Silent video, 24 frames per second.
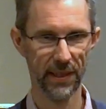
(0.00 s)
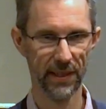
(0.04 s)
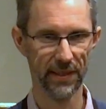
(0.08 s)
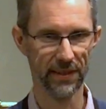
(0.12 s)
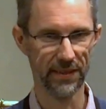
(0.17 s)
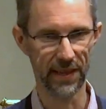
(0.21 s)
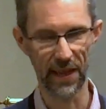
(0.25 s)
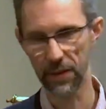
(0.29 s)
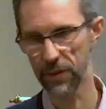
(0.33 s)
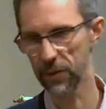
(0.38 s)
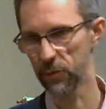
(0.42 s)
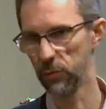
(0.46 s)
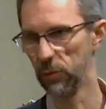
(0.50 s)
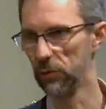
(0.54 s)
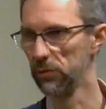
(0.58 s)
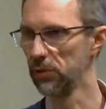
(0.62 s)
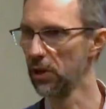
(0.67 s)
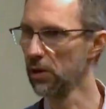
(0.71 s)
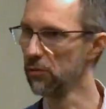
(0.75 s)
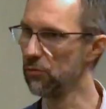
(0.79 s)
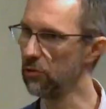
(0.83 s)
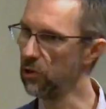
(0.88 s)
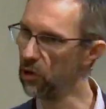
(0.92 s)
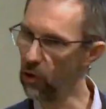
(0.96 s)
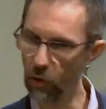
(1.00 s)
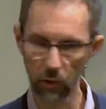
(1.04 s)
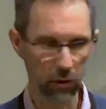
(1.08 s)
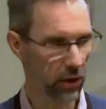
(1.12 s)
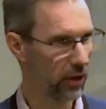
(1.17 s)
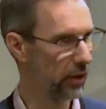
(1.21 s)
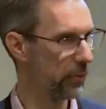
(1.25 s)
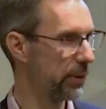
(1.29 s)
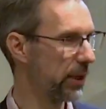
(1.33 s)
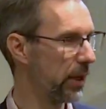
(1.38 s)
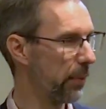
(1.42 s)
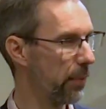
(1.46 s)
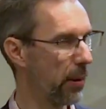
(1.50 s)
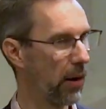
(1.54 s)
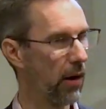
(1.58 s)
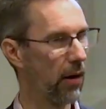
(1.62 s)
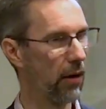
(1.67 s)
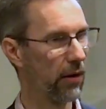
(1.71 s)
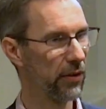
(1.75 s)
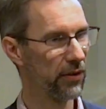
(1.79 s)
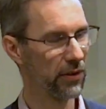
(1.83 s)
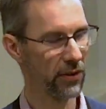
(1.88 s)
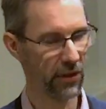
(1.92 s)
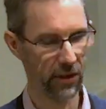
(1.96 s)
Death will no longer be a
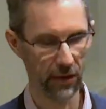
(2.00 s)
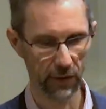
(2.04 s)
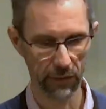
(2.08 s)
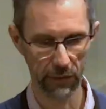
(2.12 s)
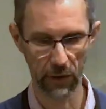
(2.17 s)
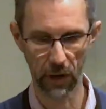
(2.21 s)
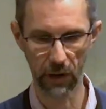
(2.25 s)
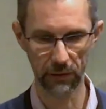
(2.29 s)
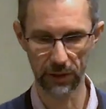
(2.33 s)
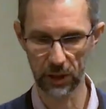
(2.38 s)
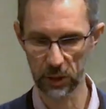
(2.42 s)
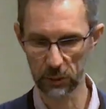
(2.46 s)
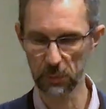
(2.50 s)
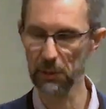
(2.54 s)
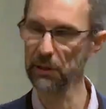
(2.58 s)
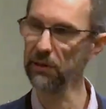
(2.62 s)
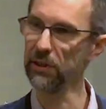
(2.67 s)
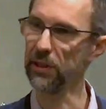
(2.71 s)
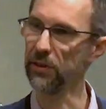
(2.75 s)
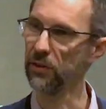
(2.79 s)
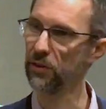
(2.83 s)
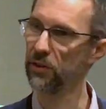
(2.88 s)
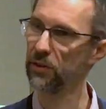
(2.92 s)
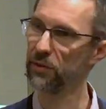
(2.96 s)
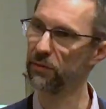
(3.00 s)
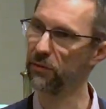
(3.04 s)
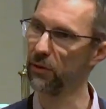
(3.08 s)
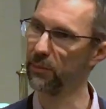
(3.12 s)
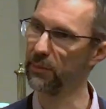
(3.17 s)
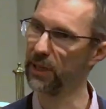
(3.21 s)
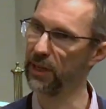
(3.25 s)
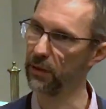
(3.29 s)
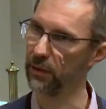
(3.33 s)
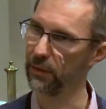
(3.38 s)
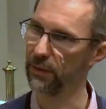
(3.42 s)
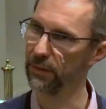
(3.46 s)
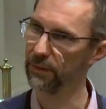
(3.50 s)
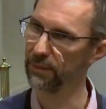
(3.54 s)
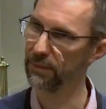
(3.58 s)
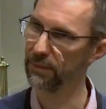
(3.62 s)
part of our experience from then on.